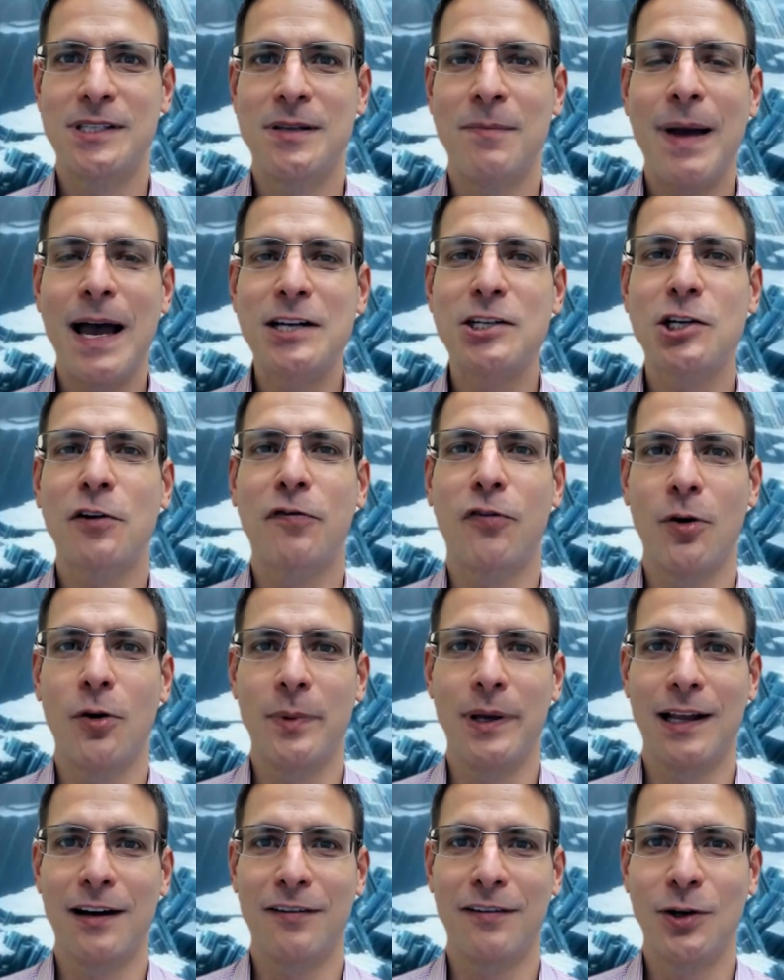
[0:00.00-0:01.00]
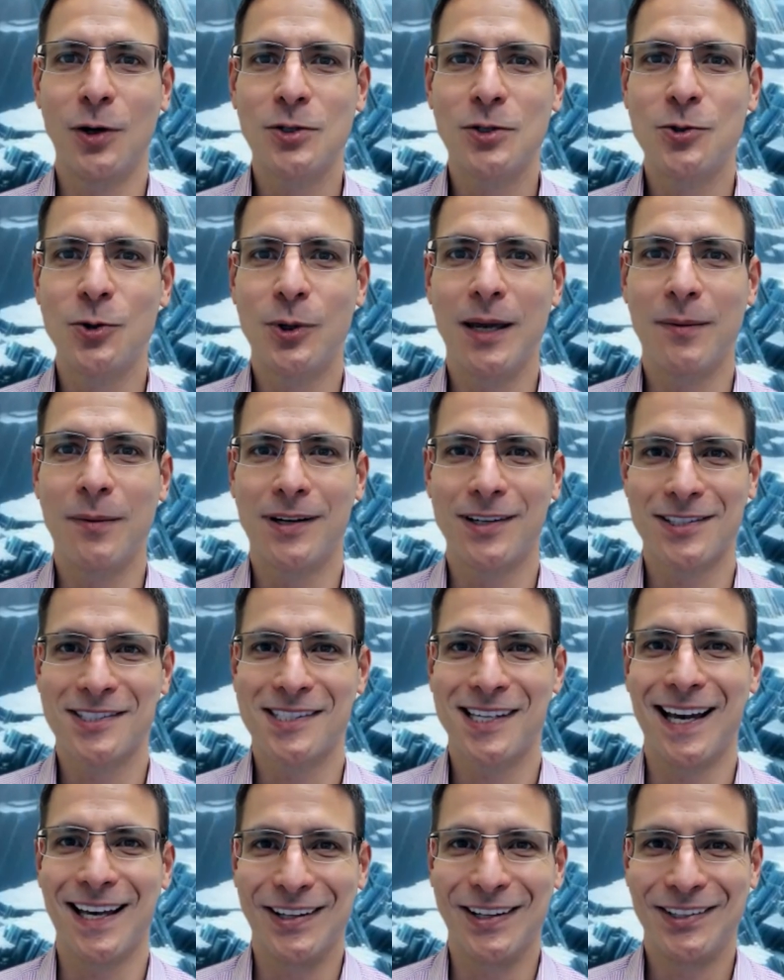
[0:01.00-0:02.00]
It was the magic formula of those two
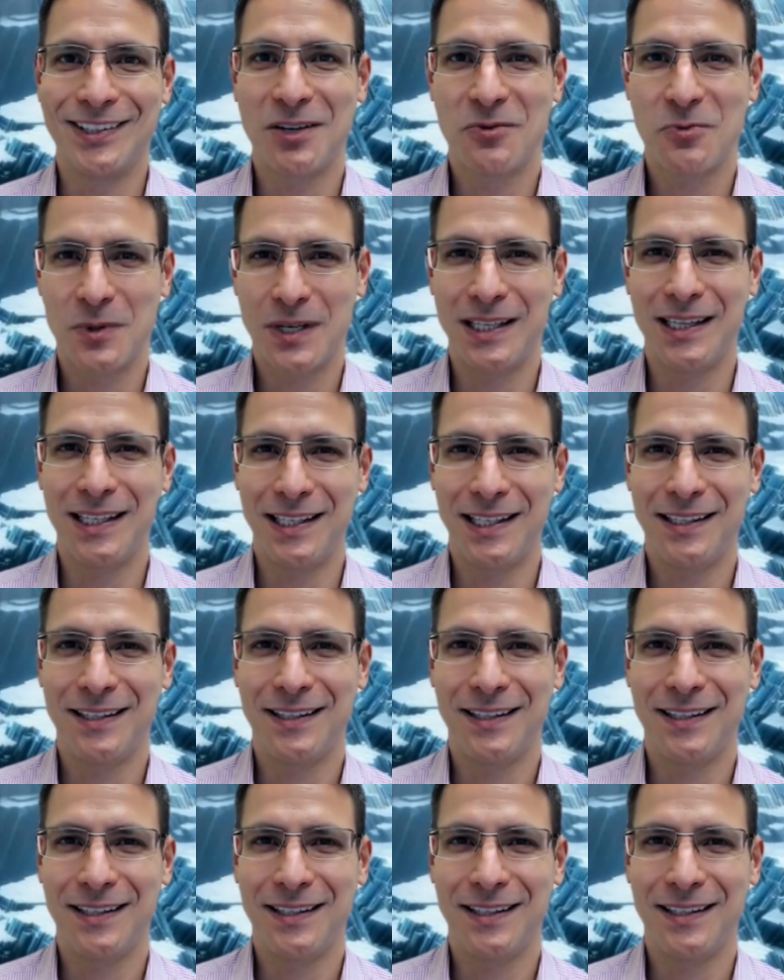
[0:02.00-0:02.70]
chemicals together that